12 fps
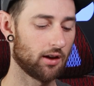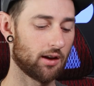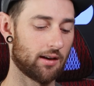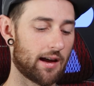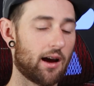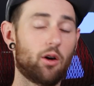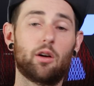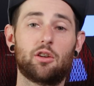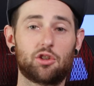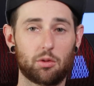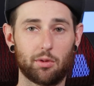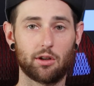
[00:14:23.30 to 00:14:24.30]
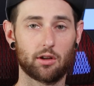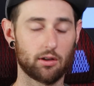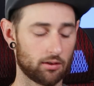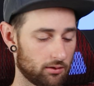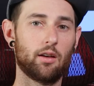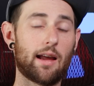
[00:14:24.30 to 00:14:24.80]
And now it should be
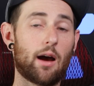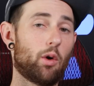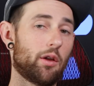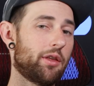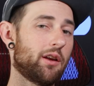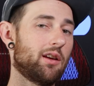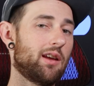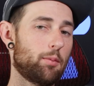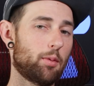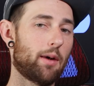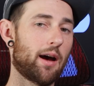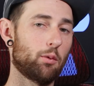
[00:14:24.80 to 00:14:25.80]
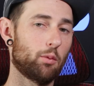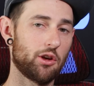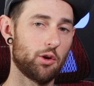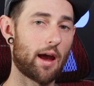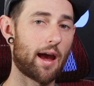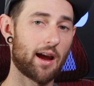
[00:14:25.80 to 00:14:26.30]
good. Now, one thing to keep in mind when
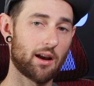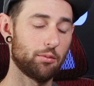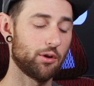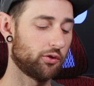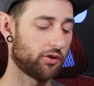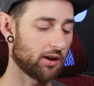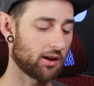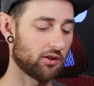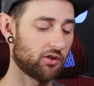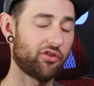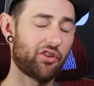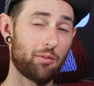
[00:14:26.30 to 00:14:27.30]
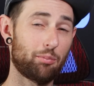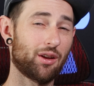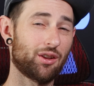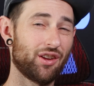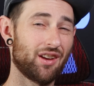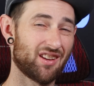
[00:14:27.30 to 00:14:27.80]
you add music is
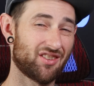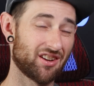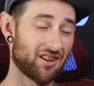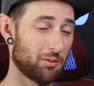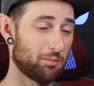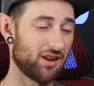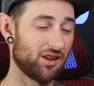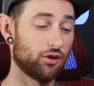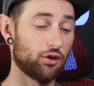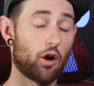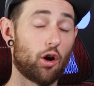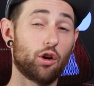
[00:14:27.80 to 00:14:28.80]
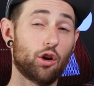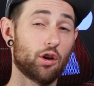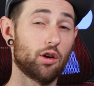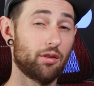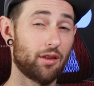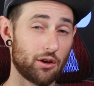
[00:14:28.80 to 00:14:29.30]
typically it's gonna be
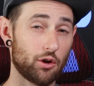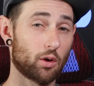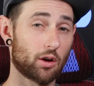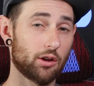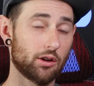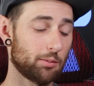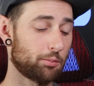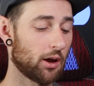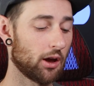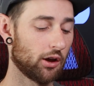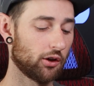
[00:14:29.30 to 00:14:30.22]
longer than your clip.